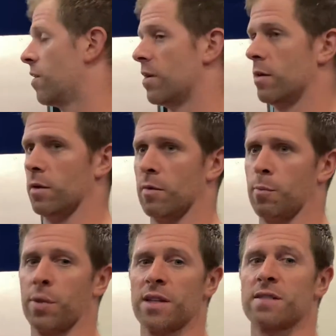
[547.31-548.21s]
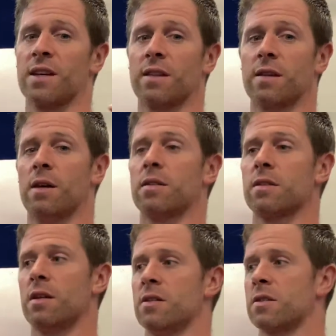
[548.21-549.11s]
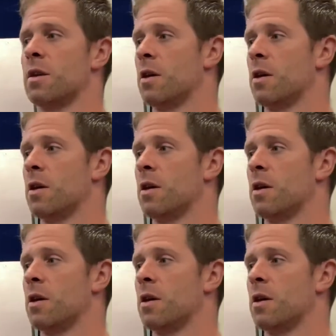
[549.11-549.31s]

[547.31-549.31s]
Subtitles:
a place like this is